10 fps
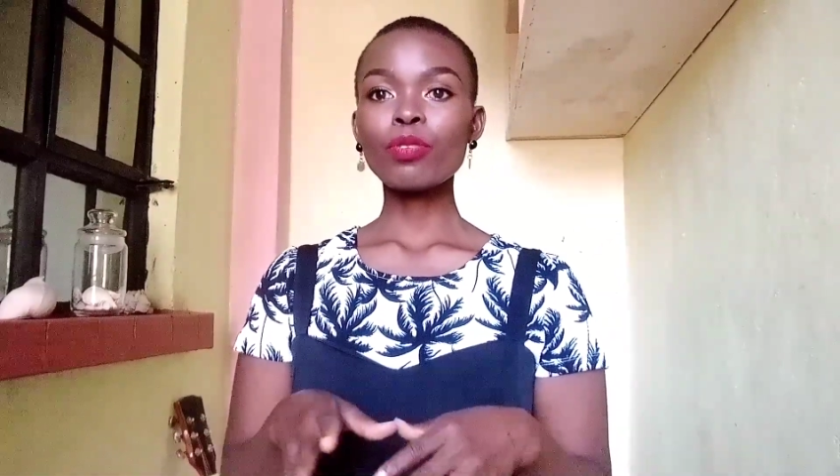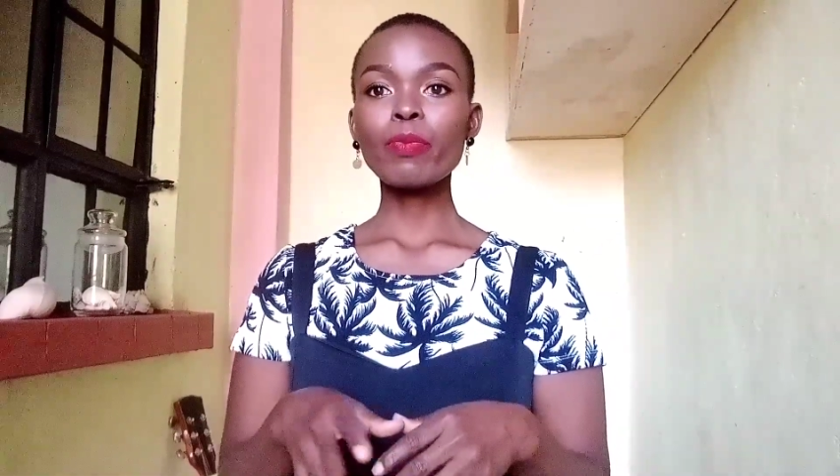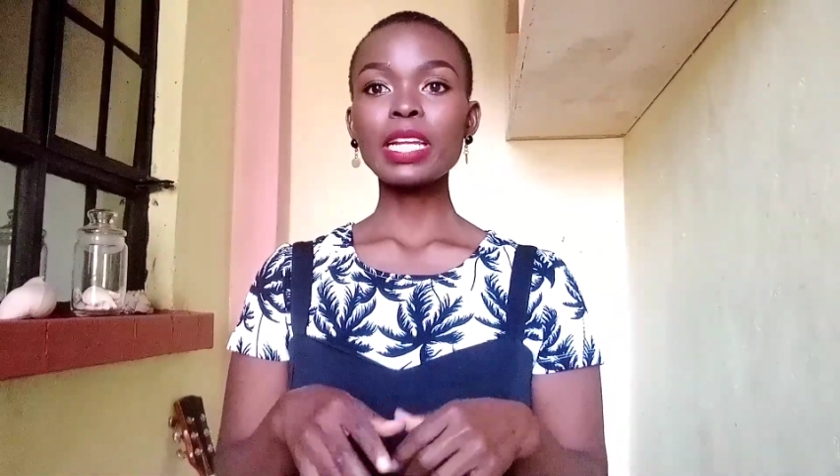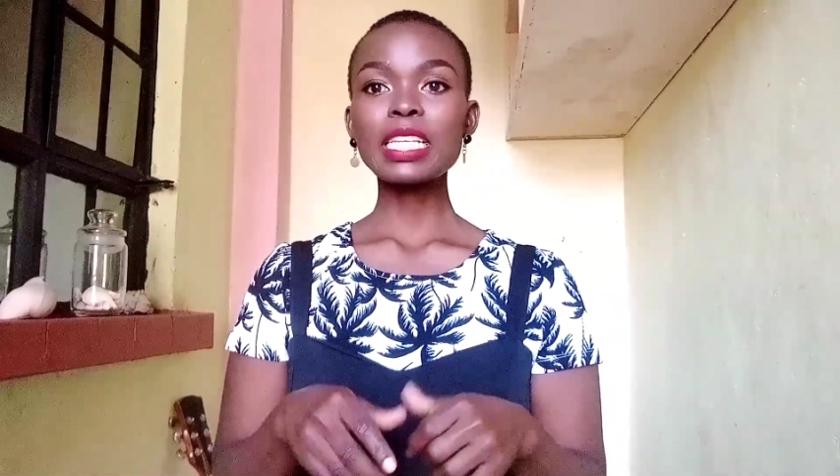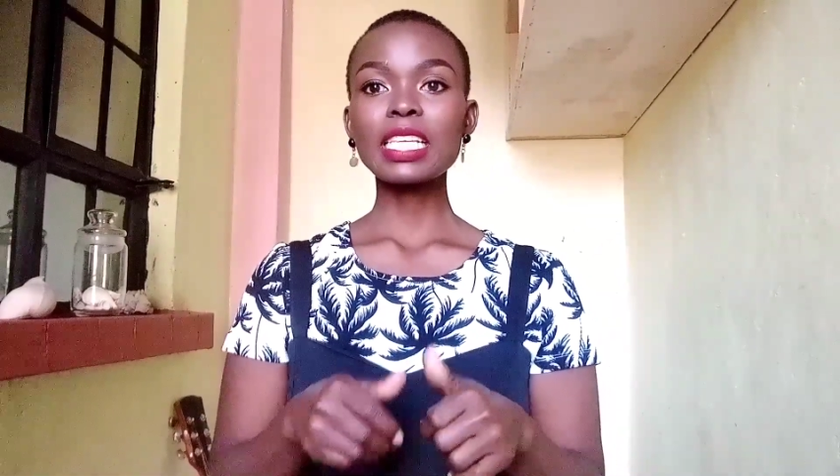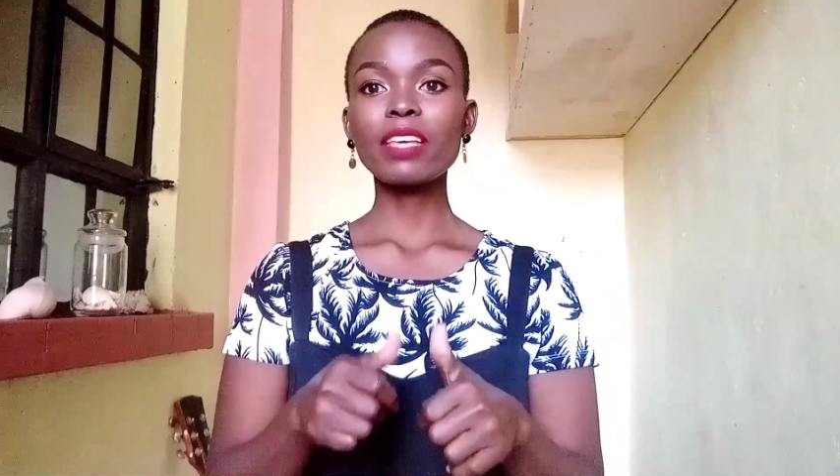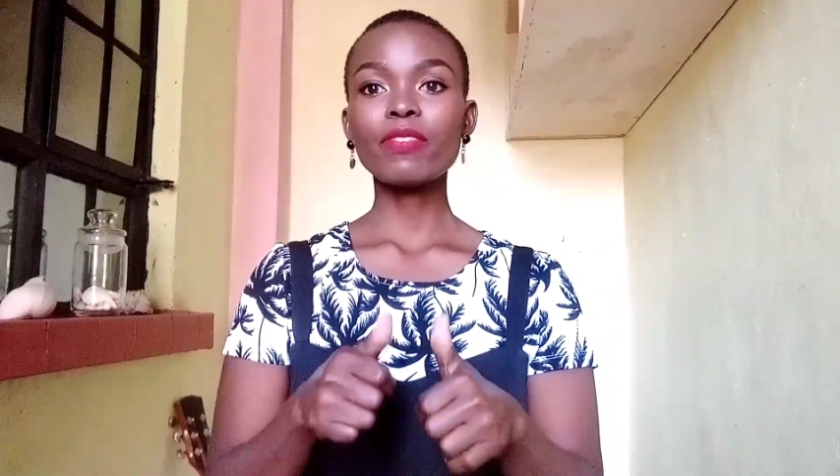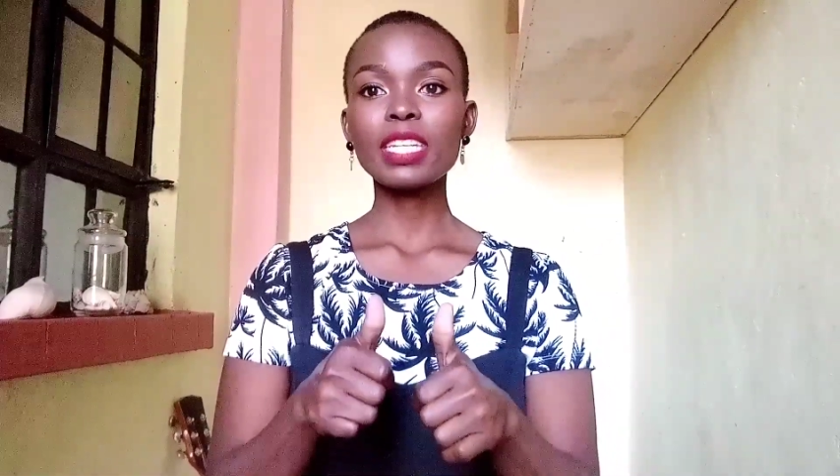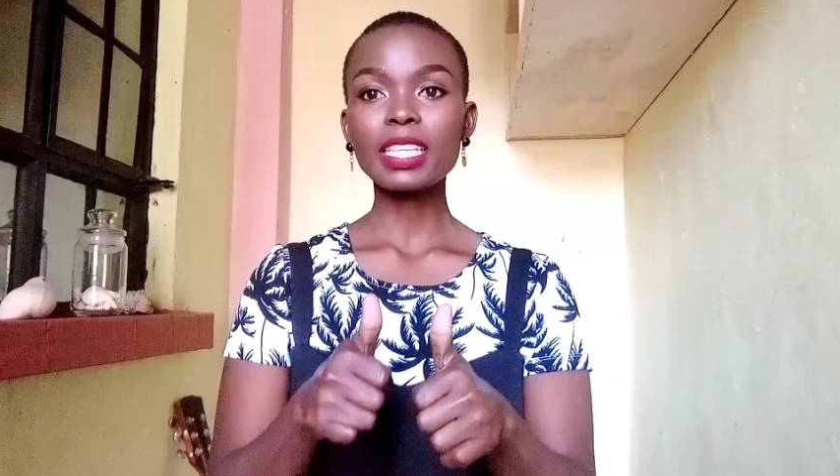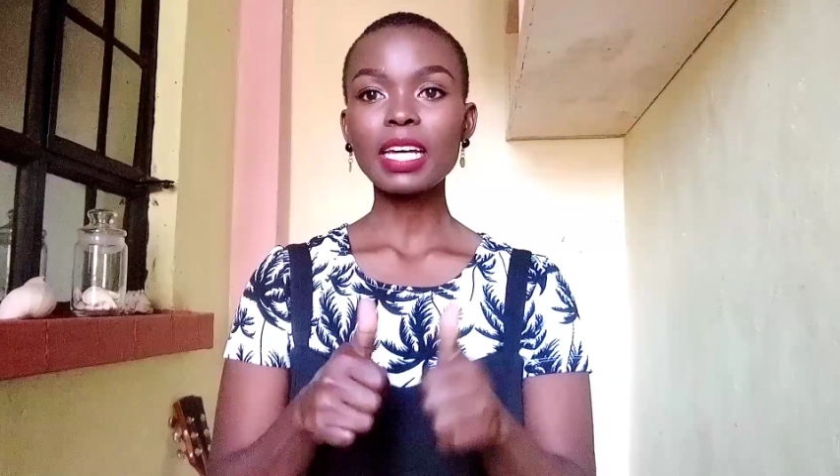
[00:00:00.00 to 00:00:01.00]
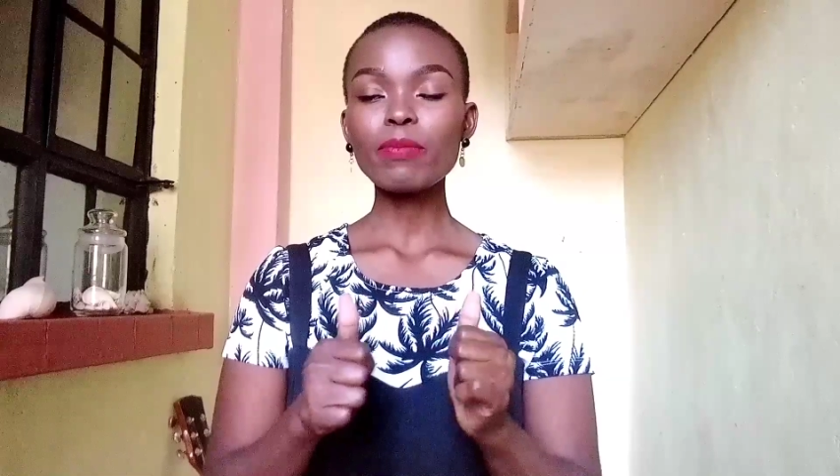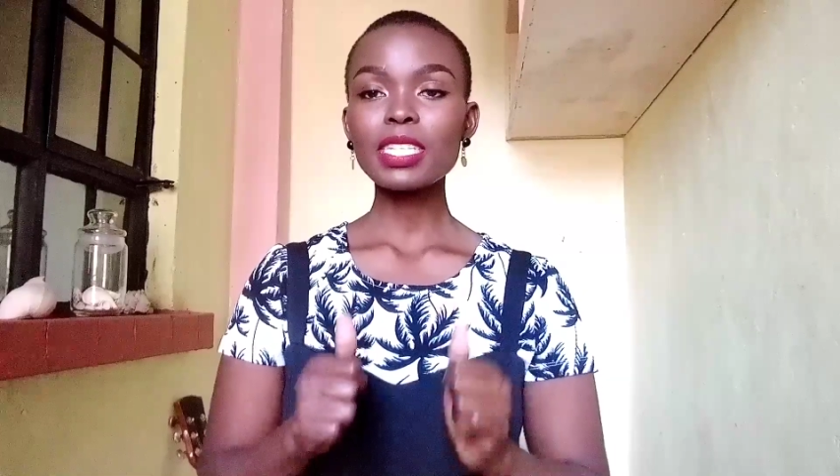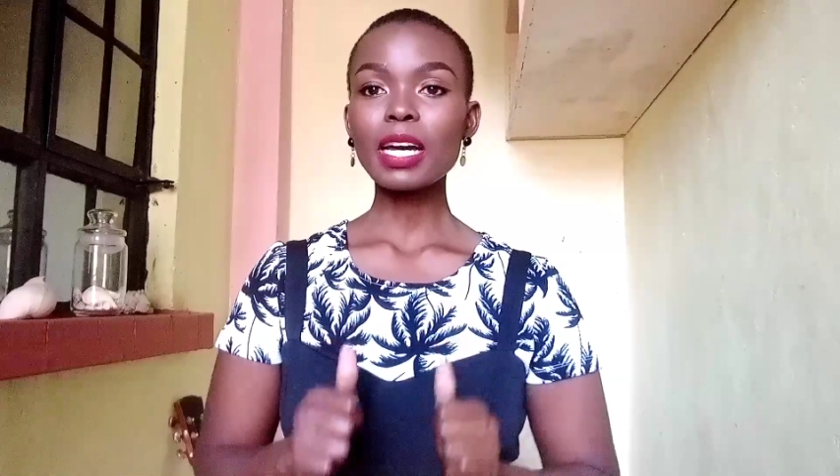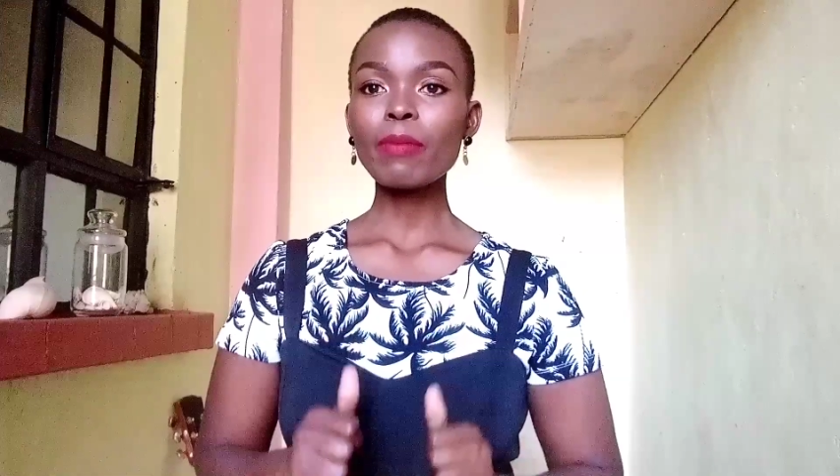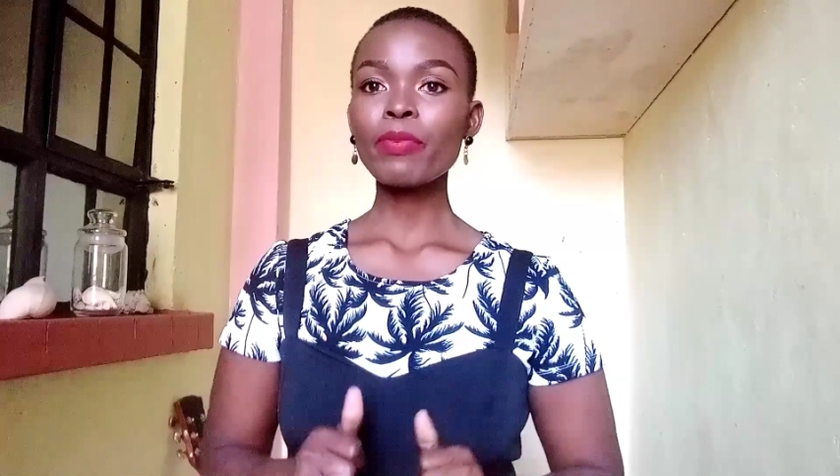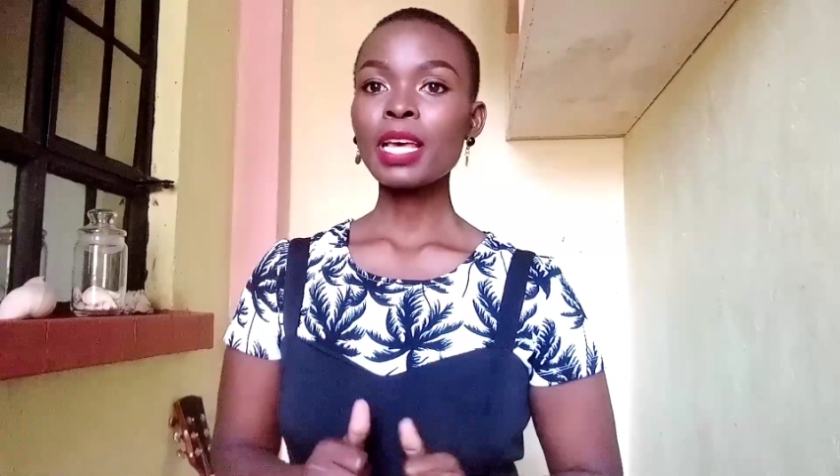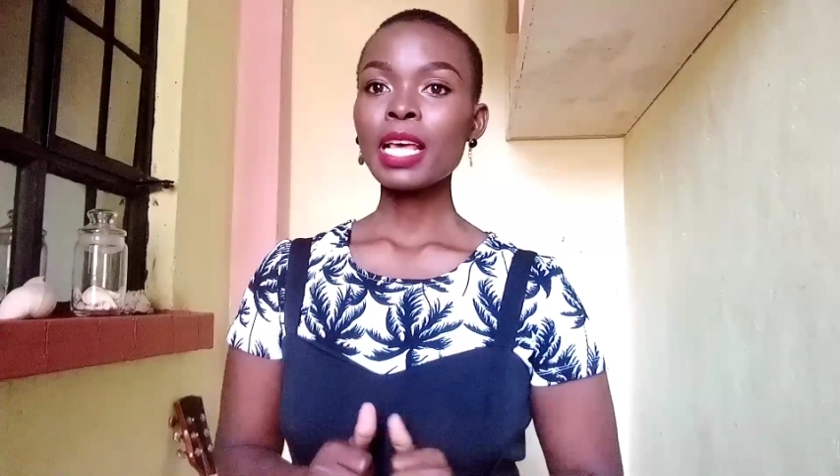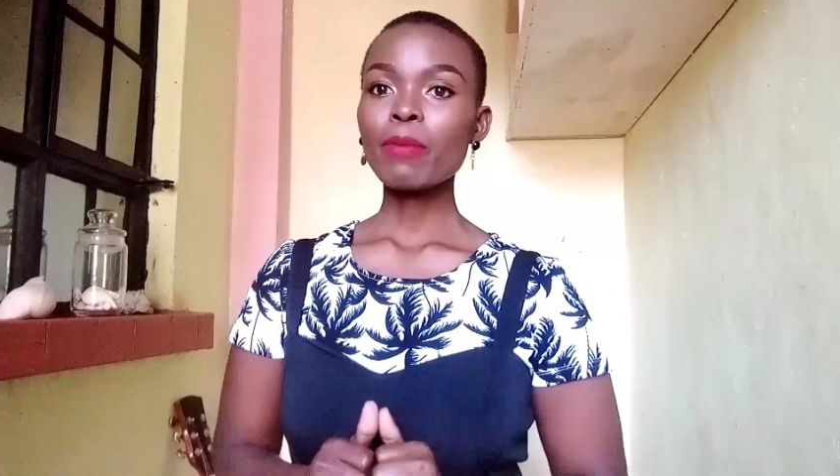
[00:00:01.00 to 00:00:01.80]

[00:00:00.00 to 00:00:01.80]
please give it a thumbs up,